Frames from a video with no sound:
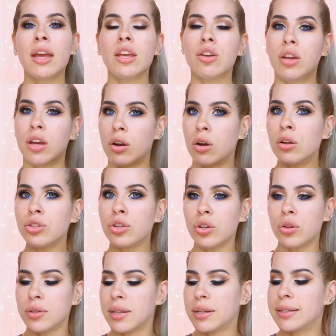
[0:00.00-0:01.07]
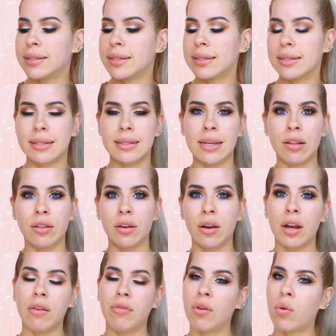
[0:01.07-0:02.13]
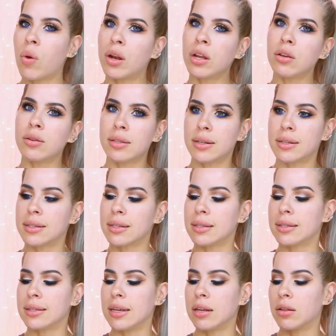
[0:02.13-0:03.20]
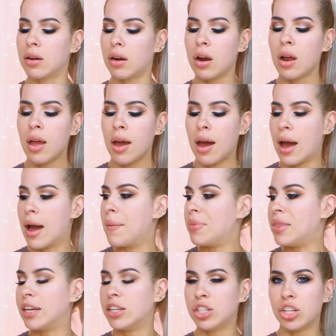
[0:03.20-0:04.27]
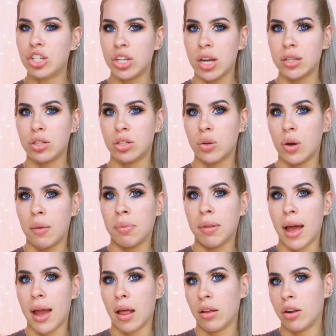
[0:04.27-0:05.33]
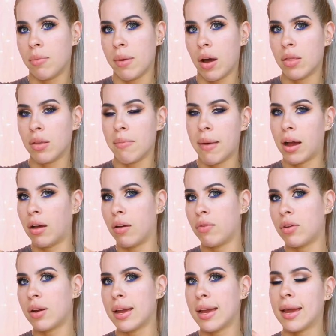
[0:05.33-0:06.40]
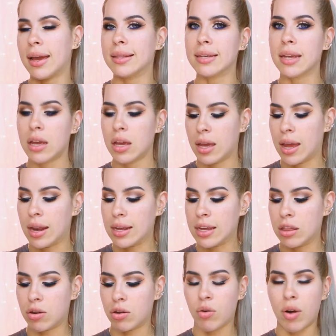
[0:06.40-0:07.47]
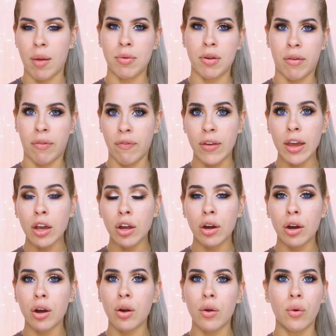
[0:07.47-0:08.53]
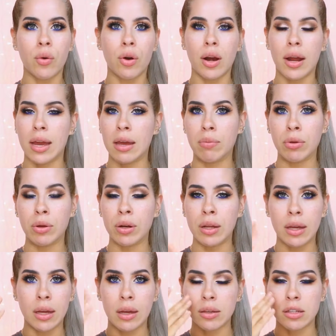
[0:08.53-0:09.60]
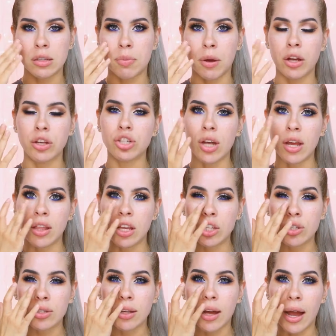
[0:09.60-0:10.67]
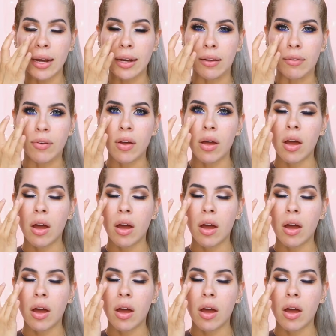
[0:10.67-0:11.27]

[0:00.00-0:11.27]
You can also use it as concealer, and if you want to use it as concealer, they suggest to apply a little bit on the back of your hand and either grab your finger or a beauty sponge and then just kind of